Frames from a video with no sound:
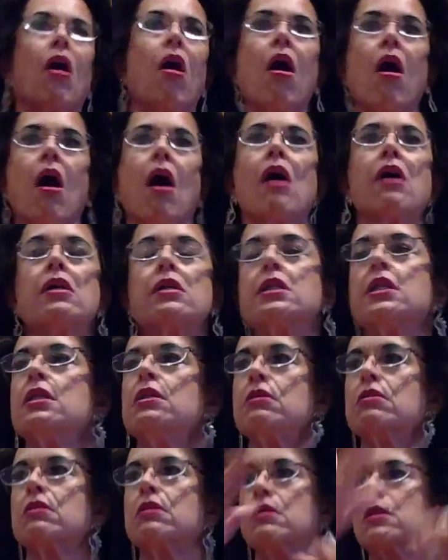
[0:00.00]
hard
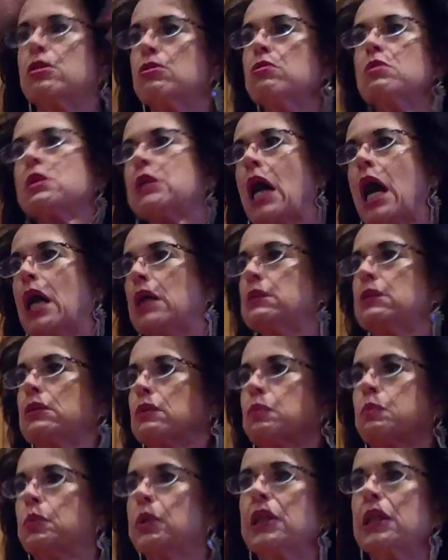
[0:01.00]
and do
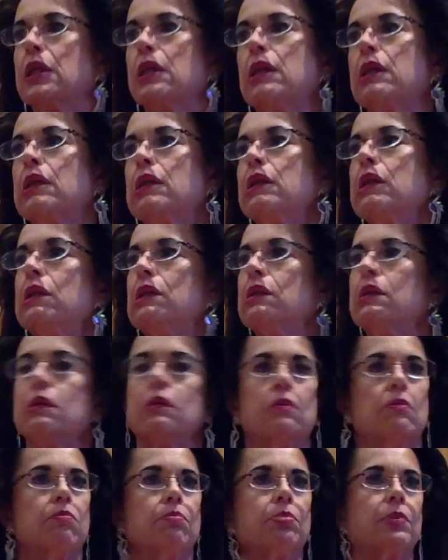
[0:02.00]
God's will and
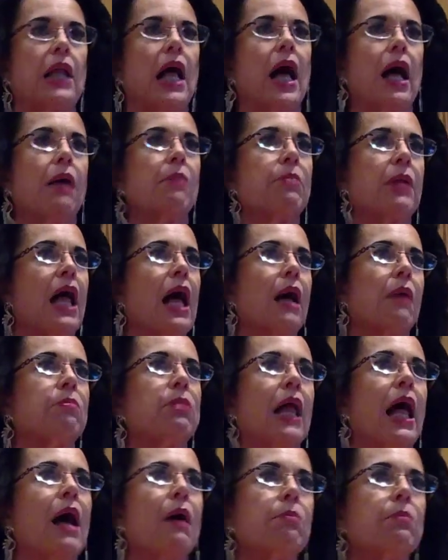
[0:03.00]
blah, blah,
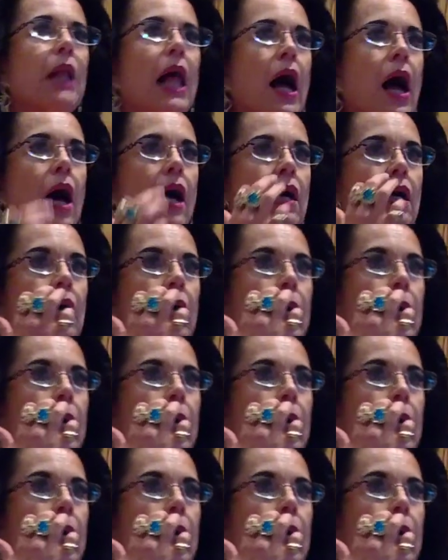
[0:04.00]
blah, blah.